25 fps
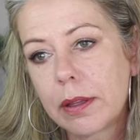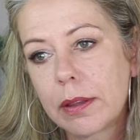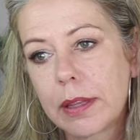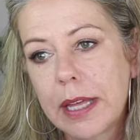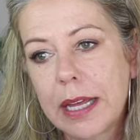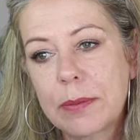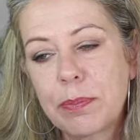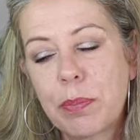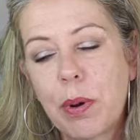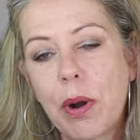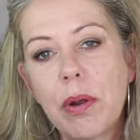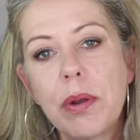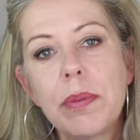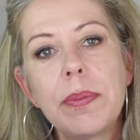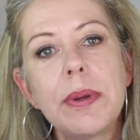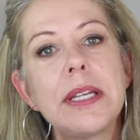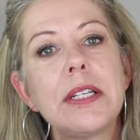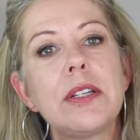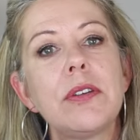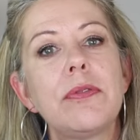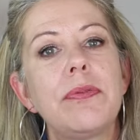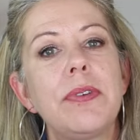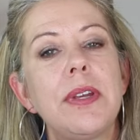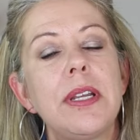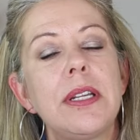that probably
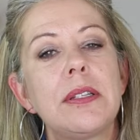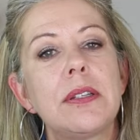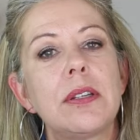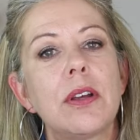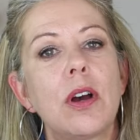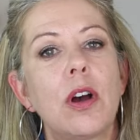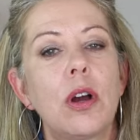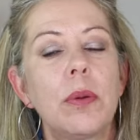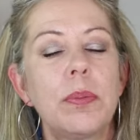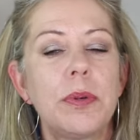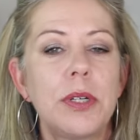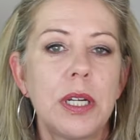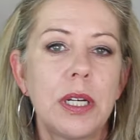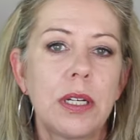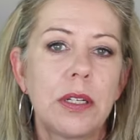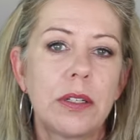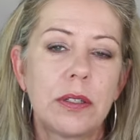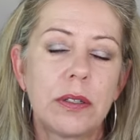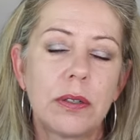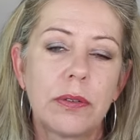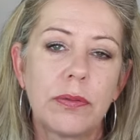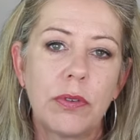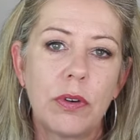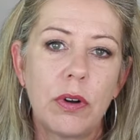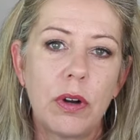defeats the
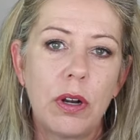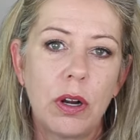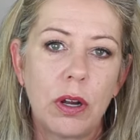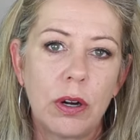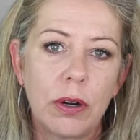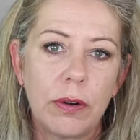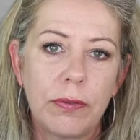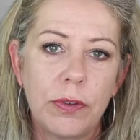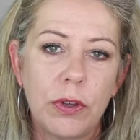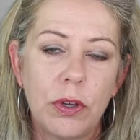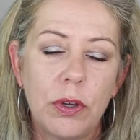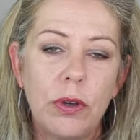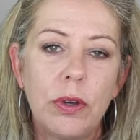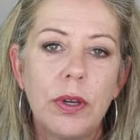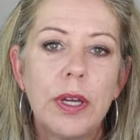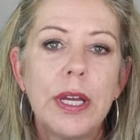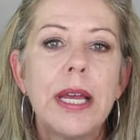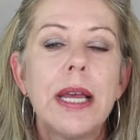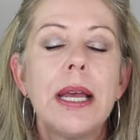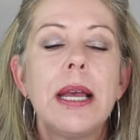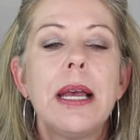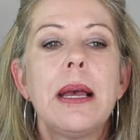object for a lot of you,